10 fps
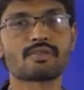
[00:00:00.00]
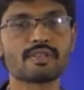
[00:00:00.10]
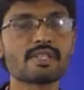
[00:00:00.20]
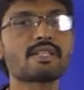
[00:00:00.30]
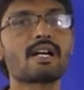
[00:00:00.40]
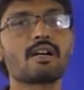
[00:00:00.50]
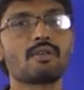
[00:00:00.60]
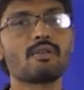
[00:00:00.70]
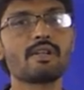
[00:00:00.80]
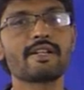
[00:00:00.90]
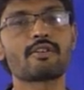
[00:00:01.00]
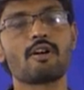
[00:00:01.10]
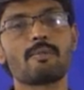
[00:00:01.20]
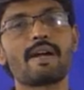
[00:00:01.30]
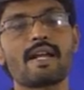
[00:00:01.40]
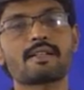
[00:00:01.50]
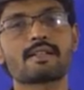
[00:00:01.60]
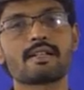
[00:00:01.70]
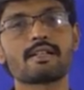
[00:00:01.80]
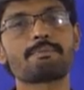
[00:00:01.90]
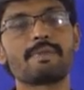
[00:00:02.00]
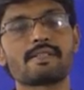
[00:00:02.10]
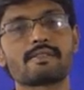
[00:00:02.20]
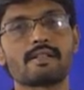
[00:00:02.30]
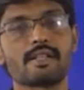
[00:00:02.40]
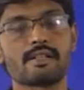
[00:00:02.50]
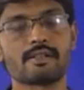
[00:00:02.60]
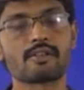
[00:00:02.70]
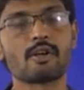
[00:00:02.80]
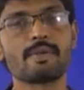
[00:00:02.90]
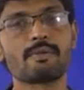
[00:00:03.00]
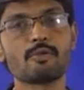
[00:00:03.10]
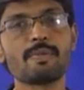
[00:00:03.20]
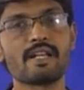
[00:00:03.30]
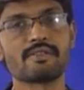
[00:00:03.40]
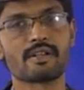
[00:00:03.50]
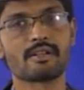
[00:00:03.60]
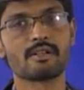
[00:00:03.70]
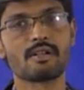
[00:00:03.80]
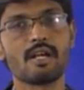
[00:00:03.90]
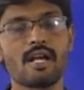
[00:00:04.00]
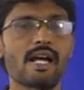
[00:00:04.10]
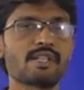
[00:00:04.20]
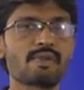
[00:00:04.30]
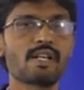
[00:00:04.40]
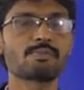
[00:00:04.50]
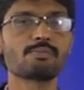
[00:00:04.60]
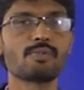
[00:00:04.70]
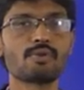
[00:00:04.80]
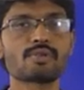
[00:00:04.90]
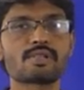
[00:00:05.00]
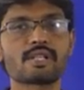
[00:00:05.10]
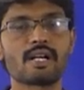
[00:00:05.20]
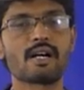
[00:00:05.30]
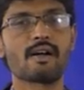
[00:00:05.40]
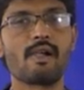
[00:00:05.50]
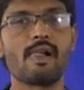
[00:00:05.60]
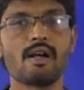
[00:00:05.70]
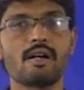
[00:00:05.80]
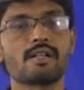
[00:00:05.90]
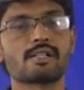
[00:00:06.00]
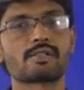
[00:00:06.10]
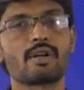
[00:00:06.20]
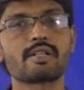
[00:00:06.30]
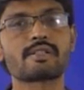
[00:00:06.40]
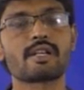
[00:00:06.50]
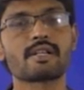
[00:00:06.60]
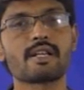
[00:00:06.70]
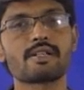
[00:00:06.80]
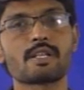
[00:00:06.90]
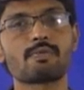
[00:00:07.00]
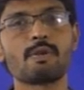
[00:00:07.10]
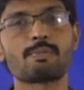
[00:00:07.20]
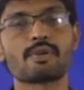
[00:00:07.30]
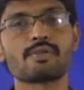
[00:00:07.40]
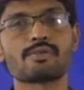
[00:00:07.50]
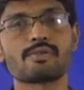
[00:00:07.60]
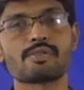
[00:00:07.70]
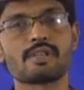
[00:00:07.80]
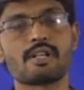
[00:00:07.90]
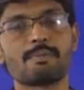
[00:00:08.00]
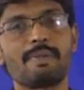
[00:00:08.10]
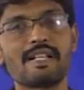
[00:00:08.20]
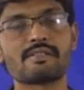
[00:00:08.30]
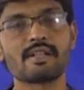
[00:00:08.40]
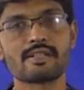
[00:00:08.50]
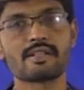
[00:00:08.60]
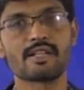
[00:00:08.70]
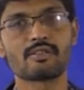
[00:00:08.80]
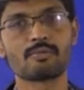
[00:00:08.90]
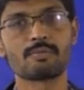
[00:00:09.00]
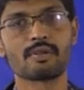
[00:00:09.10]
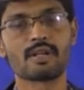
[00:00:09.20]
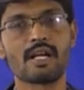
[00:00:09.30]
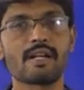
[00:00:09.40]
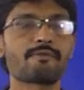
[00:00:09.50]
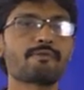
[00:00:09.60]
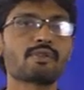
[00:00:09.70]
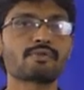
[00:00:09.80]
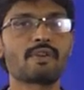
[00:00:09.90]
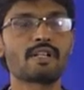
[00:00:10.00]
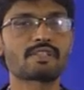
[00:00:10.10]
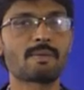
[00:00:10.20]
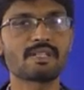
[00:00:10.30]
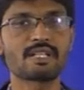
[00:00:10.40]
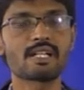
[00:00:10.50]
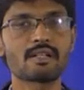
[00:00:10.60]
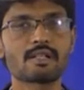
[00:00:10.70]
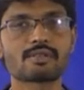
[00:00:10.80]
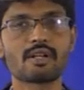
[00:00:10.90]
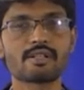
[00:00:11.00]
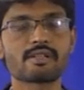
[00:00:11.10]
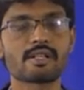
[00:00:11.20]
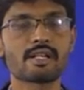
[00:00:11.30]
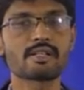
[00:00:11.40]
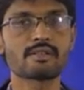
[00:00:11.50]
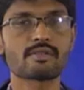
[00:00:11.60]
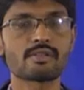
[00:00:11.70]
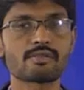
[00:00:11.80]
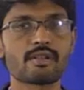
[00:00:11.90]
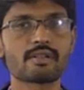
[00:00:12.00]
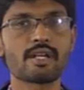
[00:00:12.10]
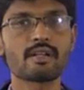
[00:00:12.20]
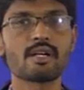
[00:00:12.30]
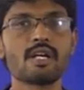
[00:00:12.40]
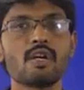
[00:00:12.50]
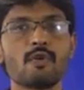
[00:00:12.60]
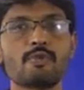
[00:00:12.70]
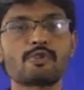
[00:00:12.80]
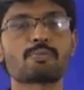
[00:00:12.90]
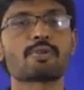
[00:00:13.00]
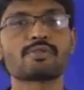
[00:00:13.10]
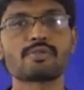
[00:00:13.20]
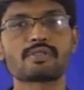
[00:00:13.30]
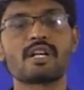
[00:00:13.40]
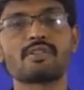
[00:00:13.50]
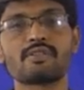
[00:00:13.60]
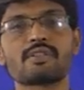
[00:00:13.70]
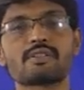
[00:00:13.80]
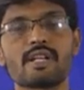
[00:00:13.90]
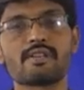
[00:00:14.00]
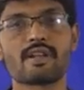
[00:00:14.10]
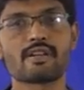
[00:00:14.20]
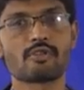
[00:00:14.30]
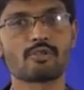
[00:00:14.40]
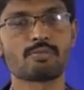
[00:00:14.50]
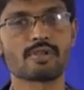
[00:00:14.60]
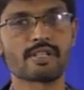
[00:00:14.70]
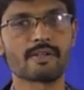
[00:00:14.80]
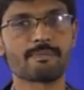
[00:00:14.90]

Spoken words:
So these are only drawbacks in pulsar laser, from ruby laser. As well as most solid state lasers will produce pulsar laser as output. And some other solid state lasers also are there which produce continuous laser as output.